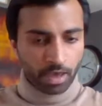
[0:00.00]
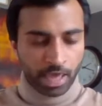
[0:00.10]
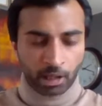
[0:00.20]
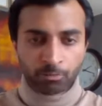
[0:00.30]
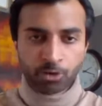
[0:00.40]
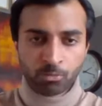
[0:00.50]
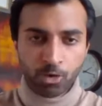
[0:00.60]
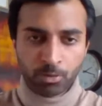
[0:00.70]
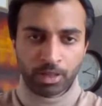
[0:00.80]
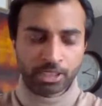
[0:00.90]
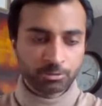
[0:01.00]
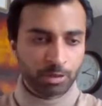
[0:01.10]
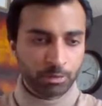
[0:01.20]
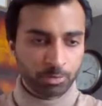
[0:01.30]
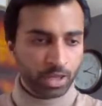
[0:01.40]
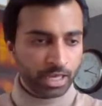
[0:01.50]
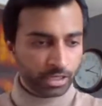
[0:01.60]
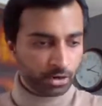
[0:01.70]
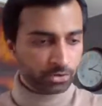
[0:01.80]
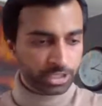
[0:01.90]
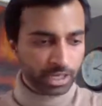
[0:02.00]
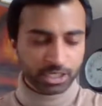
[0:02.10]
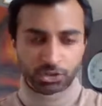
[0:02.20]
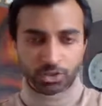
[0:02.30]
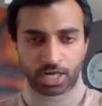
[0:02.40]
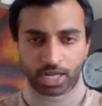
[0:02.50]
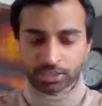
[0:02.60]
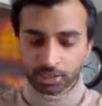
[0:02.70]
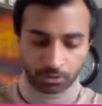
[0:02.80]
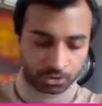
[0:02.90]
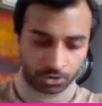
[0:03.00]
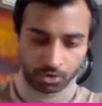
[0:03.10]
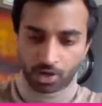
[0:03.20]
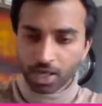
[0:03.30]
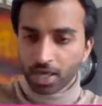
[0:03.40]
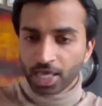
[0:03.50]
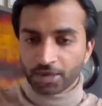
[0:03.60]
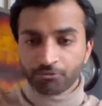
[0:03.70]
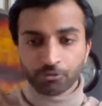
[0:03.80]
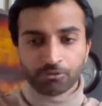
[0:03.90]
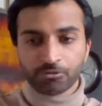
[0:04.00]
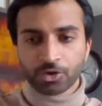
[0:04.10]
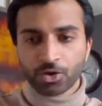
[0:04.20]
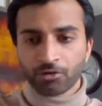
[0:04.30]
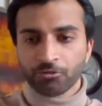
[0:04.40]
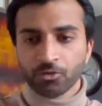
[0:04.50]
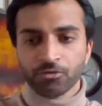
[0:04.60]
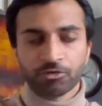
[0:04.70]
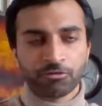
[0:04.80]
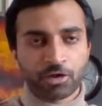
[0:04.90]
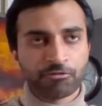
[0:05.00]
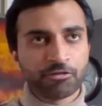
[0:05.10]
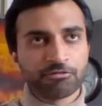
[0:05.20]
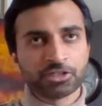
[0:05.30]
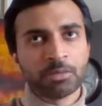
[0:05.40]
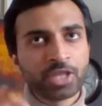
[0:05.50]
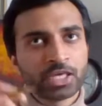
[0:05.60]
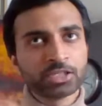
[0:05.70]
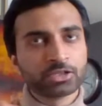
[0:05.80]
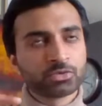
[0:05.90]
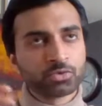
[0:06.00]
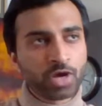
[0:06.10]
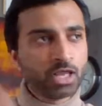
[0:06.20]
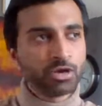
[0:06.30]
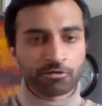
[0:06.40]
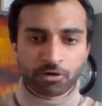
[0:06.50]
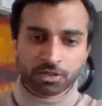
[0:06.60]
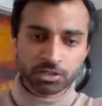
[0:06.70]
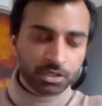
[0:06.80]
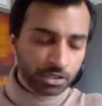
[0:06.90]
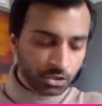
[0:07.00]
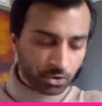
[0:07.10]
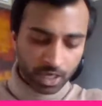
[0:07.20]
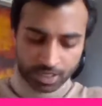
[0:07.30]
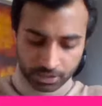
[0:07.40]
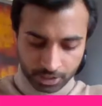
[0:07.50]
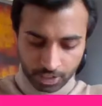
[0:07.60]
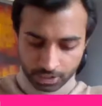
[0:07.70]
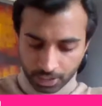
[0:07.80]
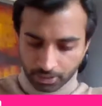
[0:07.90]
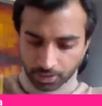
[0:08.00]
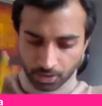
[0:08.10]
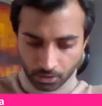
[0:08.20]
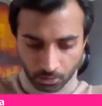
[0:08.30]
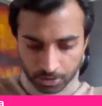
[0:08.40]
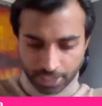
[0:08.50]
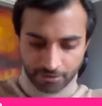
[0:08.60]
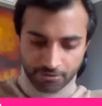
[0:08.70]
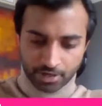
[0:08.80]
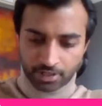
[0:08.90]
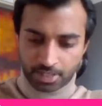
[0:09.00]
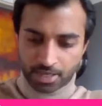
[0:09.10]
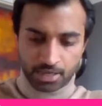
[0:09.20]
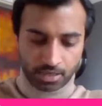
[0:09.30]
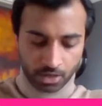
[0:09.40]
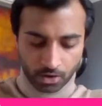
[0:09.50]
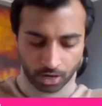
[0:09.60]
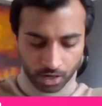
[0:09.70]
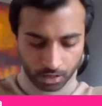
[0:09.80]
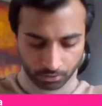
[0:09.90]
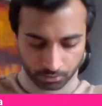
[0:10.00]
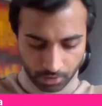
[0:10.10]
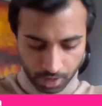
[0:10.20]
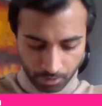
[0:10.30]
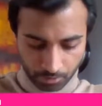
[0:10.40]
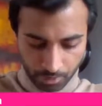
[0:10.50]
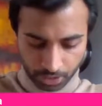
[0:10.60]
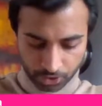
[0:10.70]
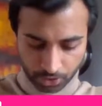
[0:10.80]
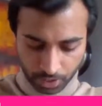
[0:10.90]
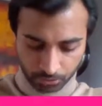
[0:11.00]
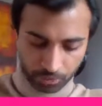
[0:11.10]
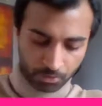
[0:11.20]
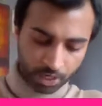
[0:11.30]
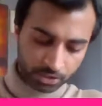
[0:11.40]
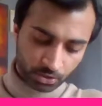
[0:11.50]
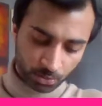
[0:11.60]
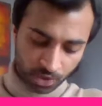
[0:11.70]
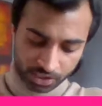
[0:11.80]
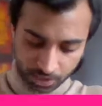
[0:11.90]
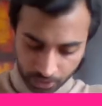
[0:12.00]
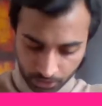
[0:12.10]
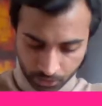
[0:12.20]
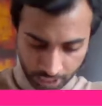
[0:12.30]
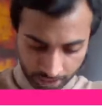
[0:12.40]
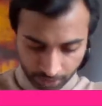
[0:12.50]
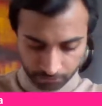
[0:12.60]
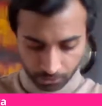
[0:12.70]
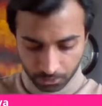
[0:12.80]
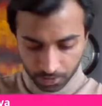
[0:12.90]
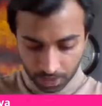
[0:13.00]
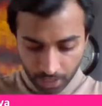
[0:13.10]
help you mobilize people and take it to the next level. So if if something's really of concern, get in touch, and we'll definitely make sure that we raise our voice and take that forward.